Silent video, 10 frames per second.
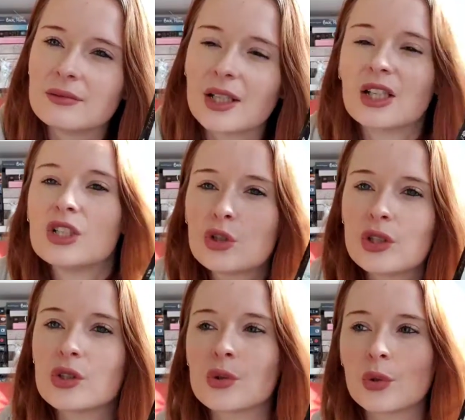Like, I
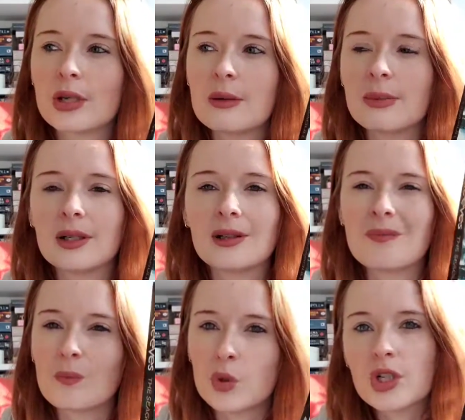enjoyed the story, but
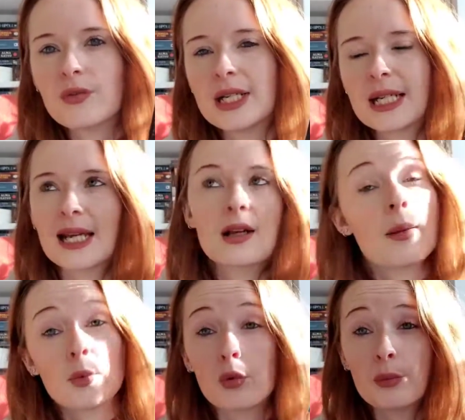would I read it again?
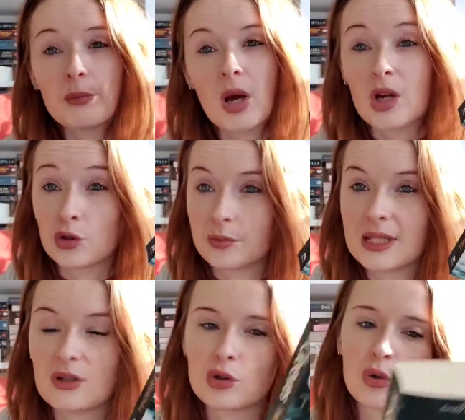I'm not
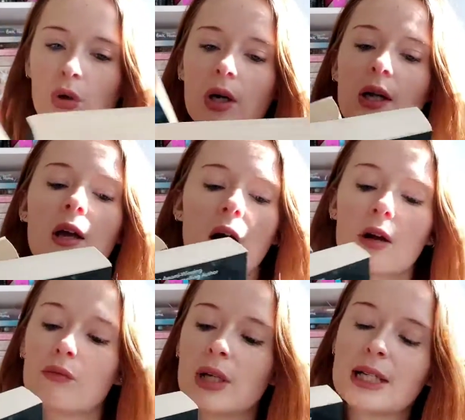100% sure.
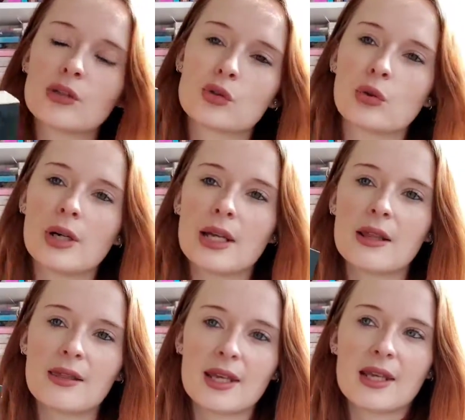I really
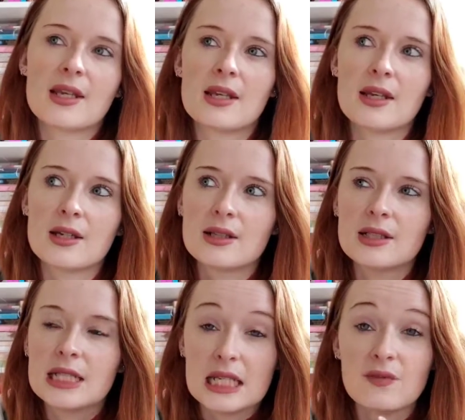enjoy the
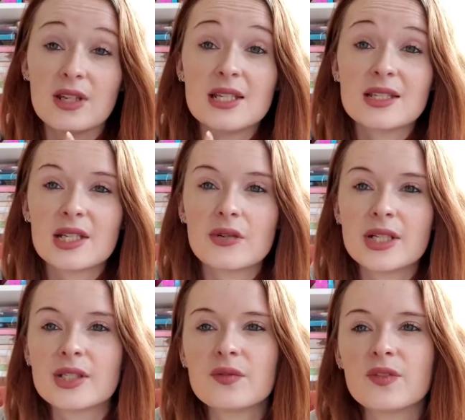TV
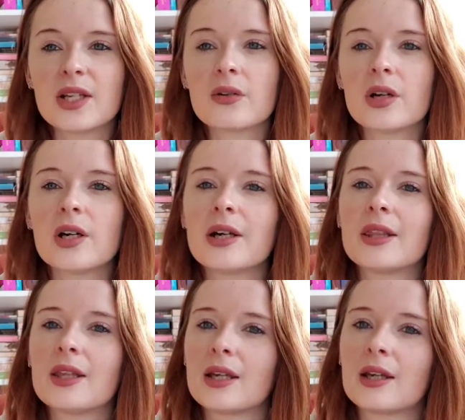series of Vera. I
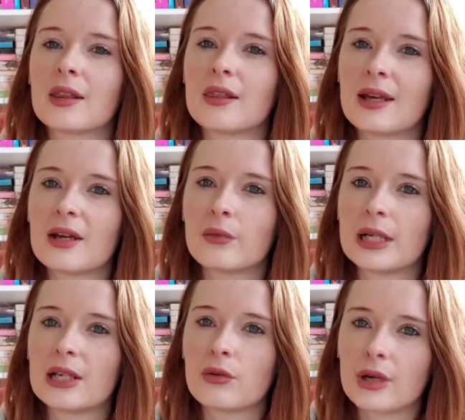think they're
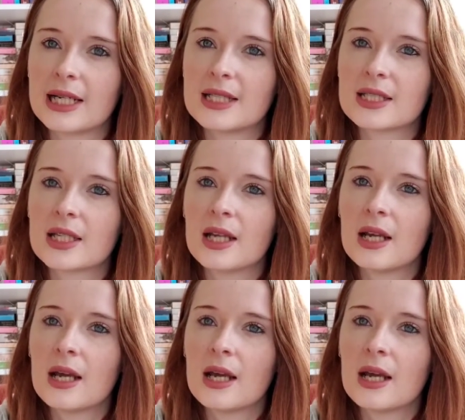really great.